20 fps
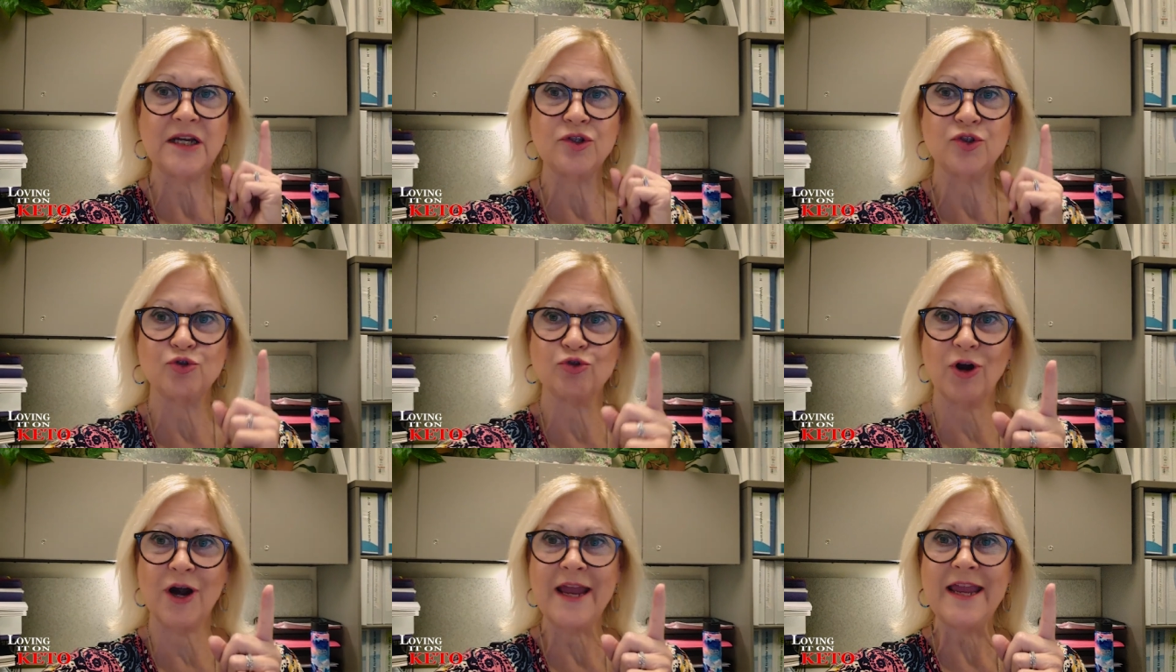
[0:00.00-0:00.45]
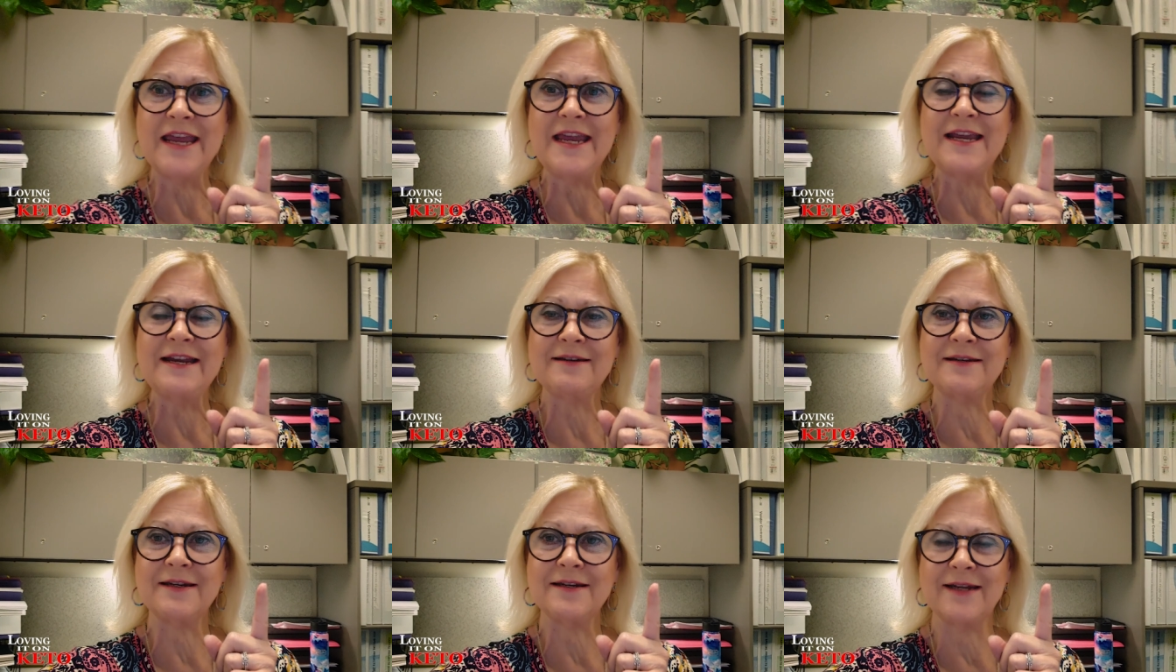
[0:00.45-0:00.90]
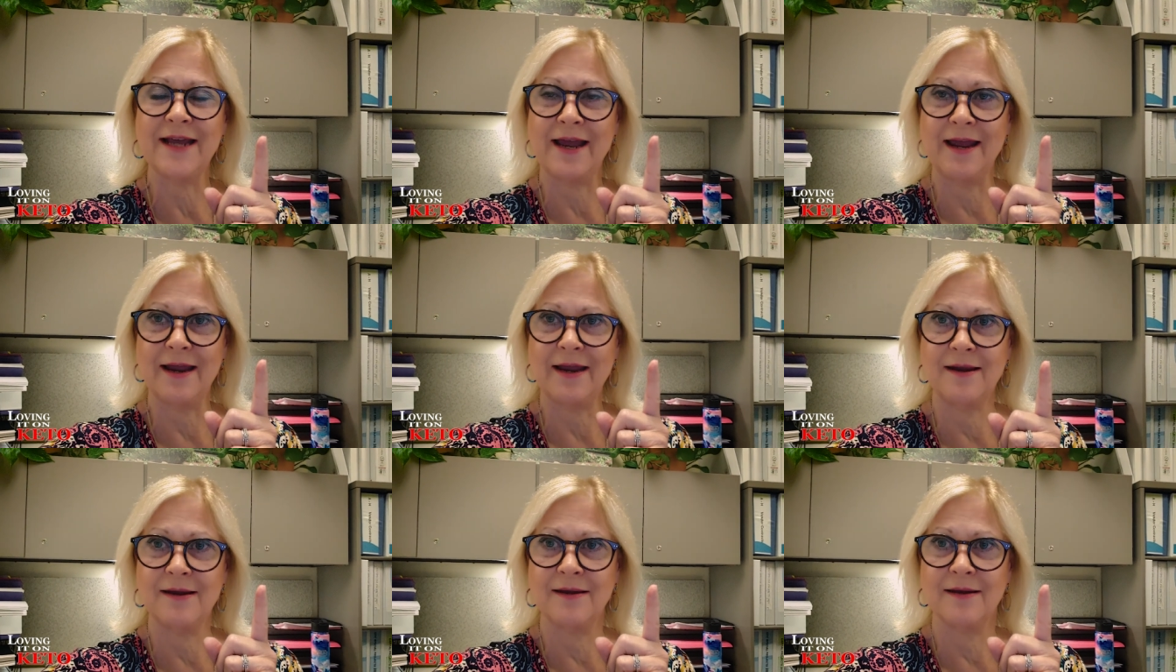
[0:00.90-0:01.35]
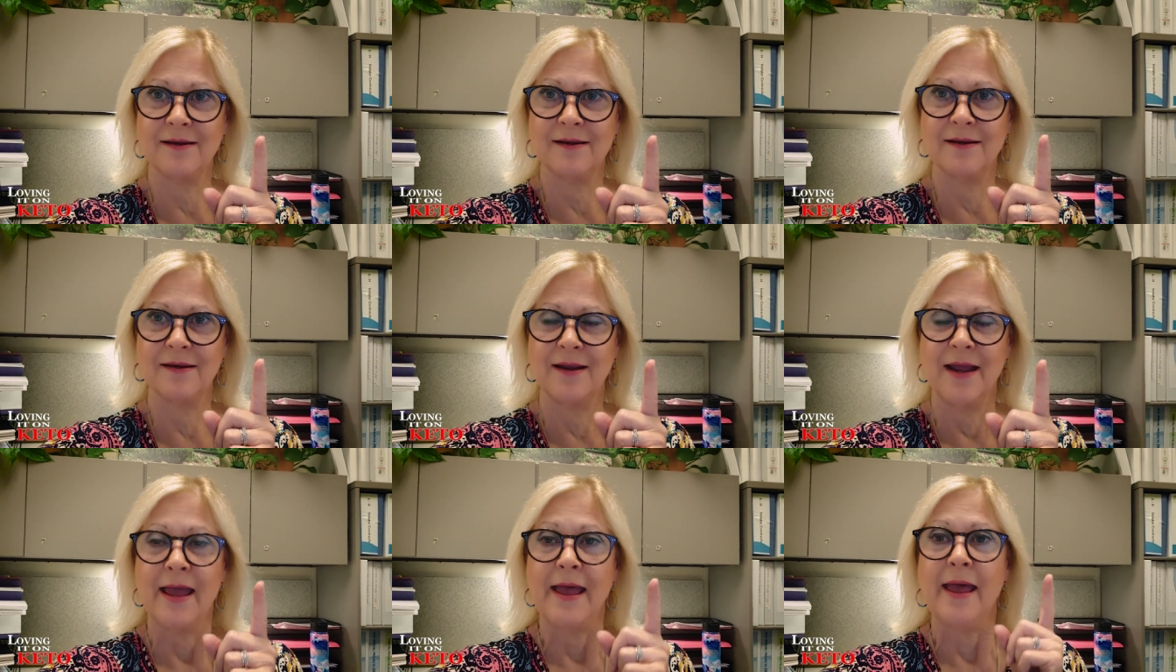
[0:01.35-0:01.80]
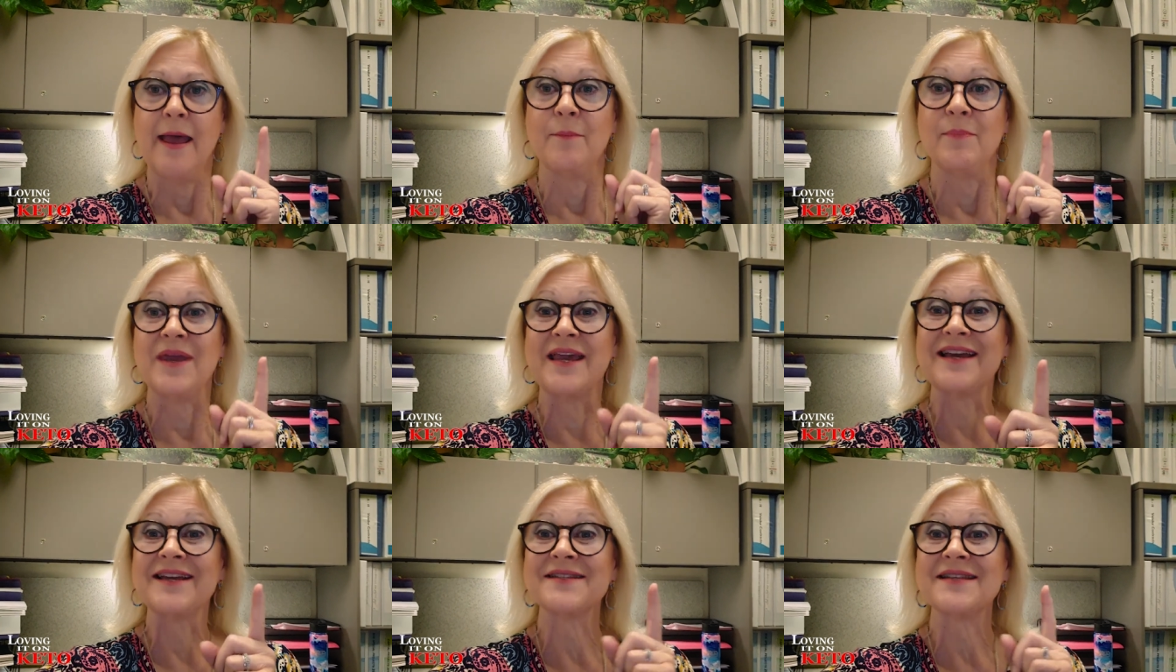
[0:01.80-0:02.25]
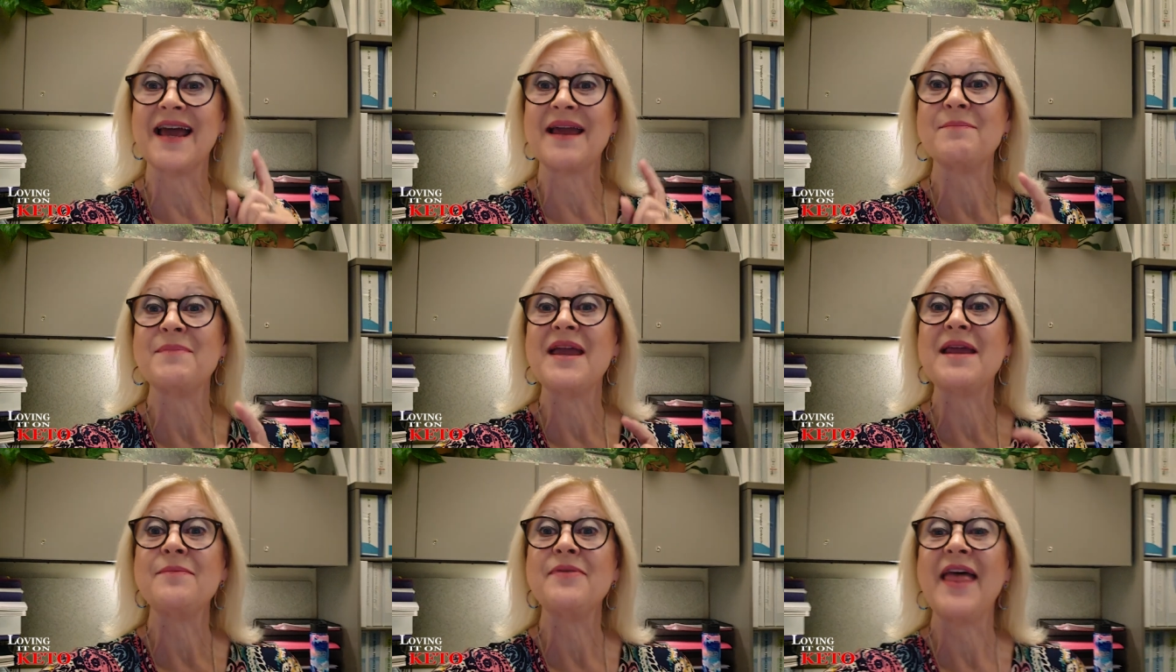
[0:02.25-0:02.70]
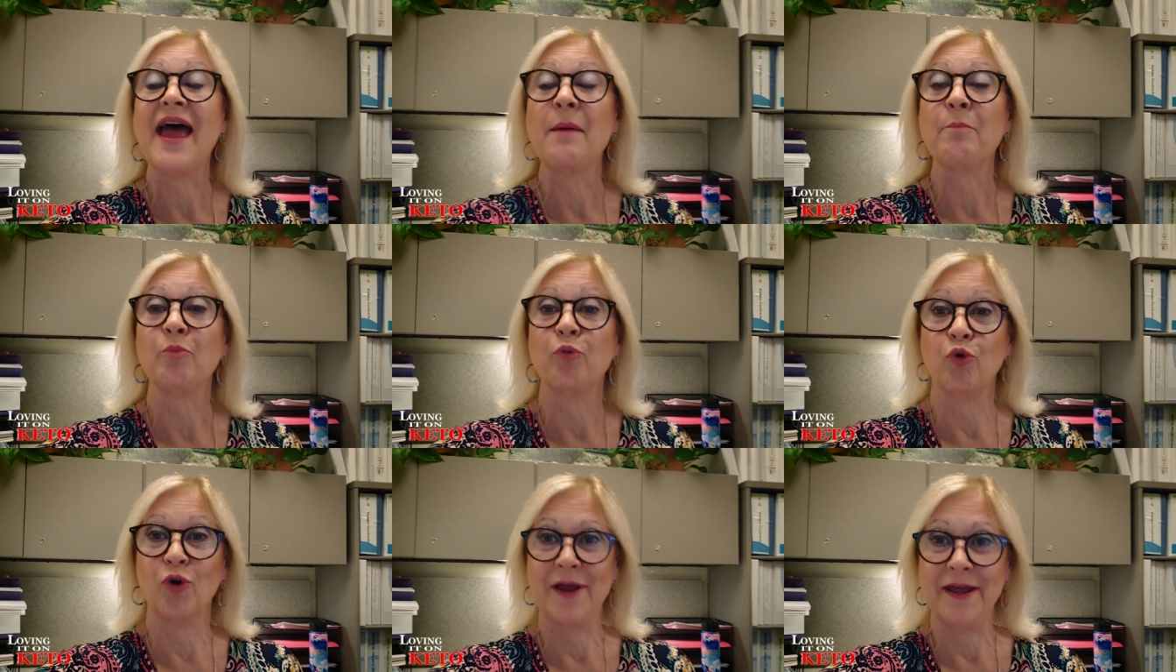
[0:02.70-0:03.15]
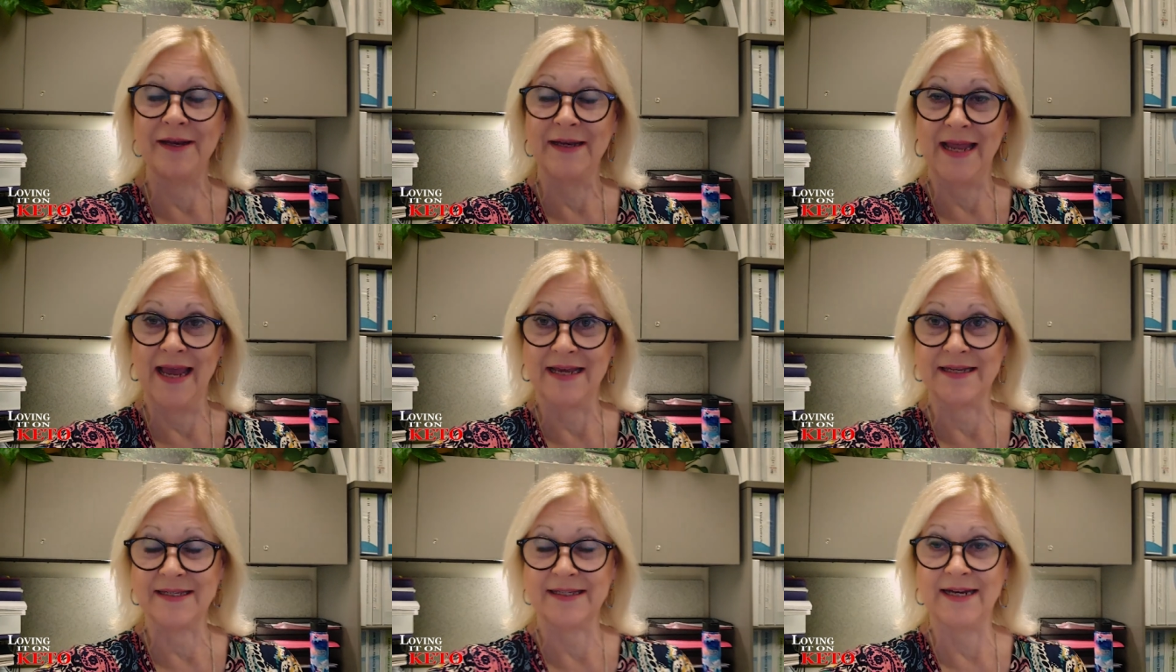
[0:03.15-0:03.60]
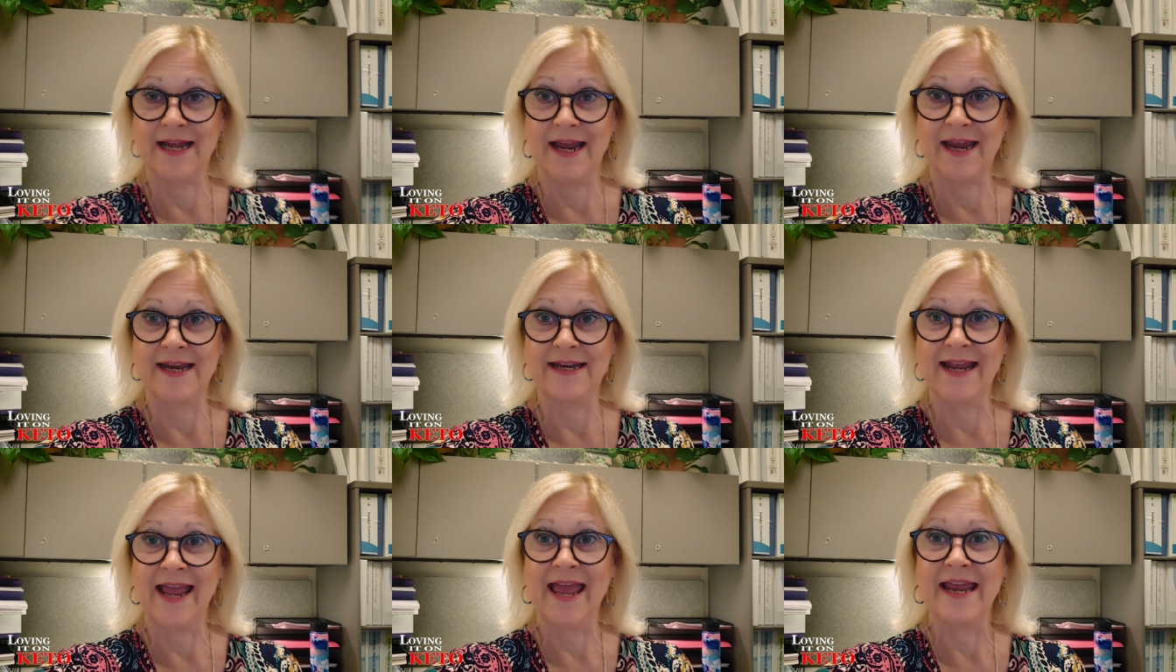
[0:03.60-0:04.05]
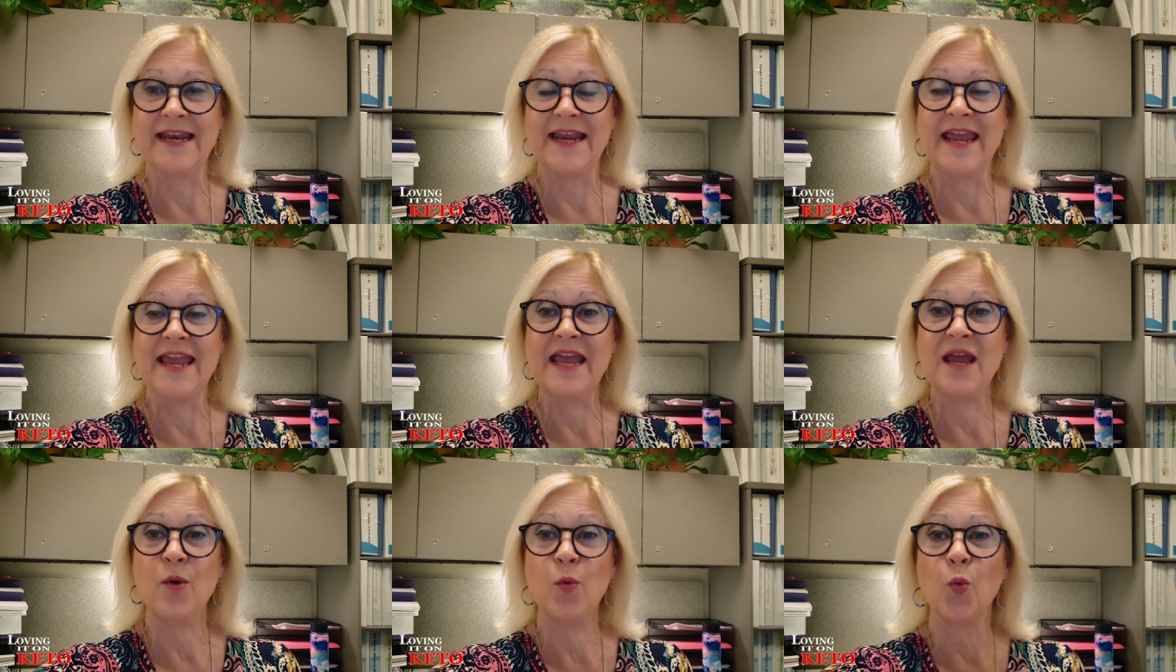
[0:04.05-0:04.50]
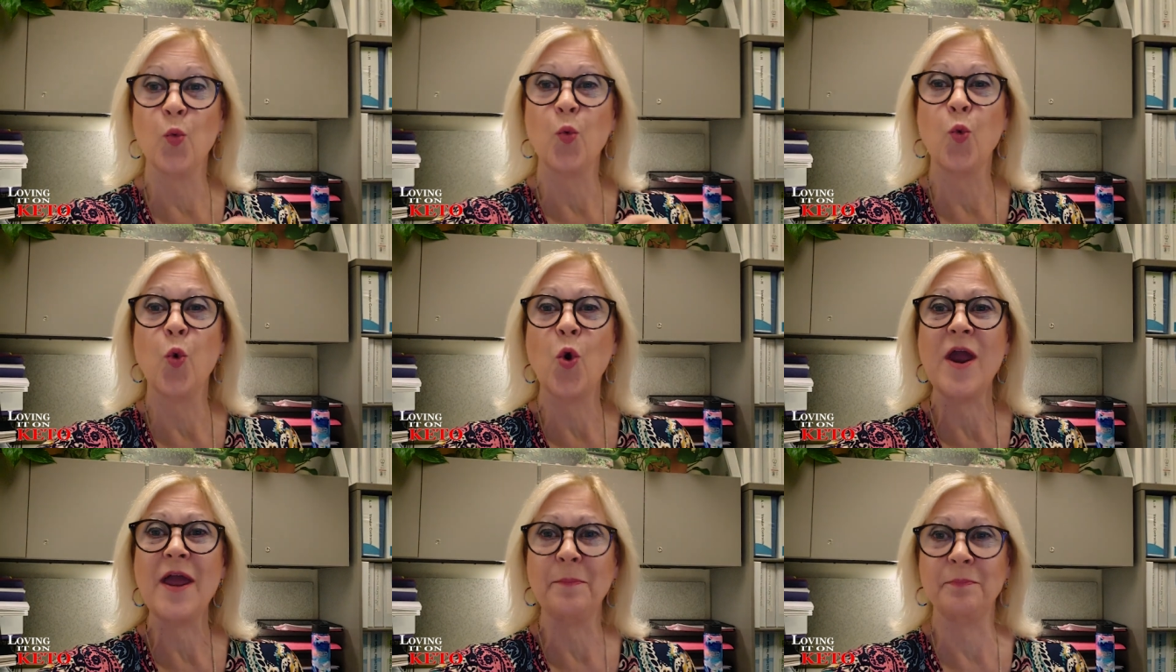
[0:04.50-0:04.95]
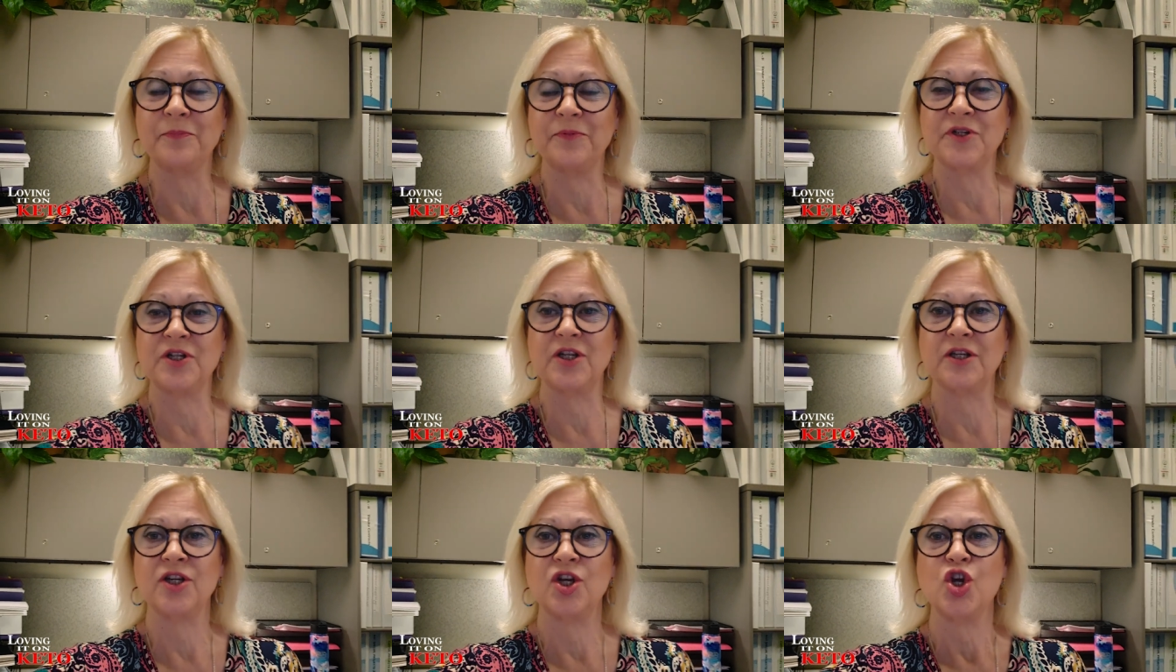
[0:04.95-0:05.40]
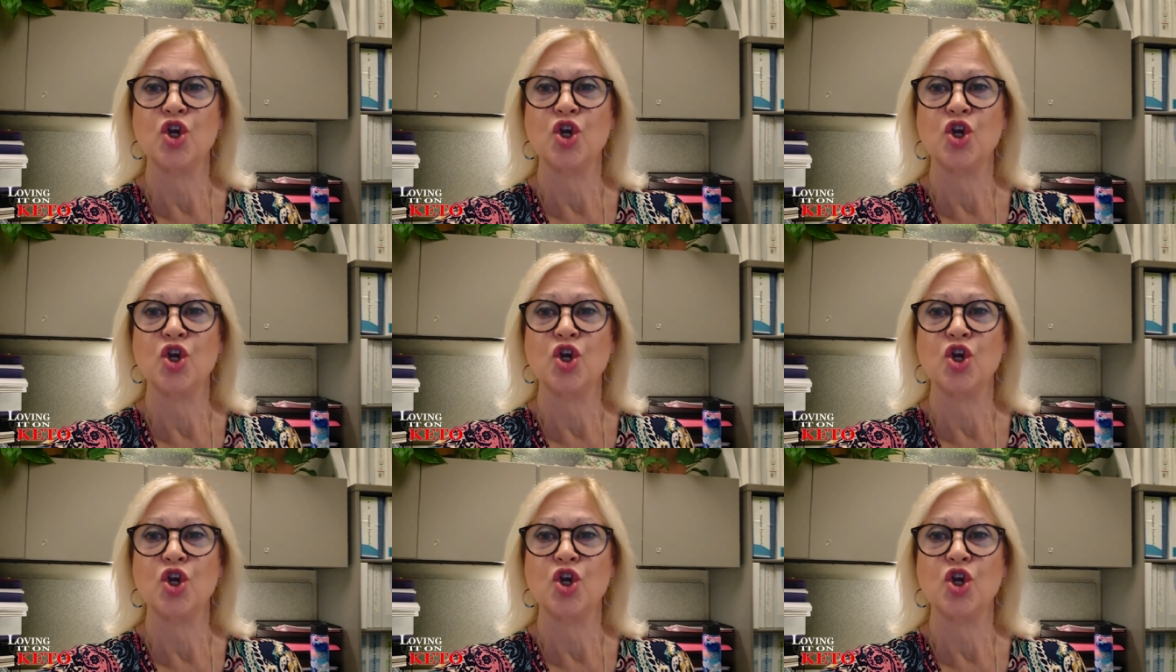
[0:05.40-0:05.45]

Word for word: dry heat today because I made that bread last night and it whipped